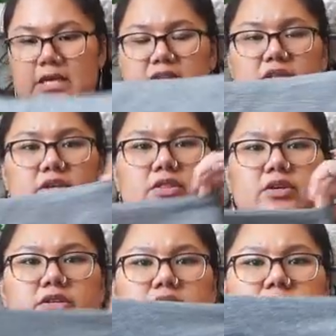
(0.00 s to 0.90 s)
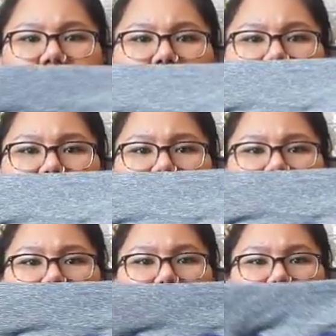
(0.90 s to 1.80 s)
And then there are these like
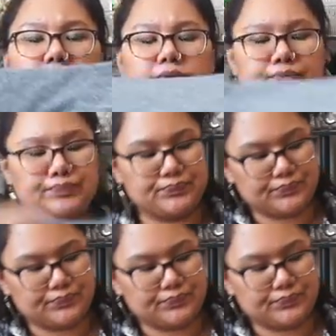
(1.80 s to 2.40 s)
purple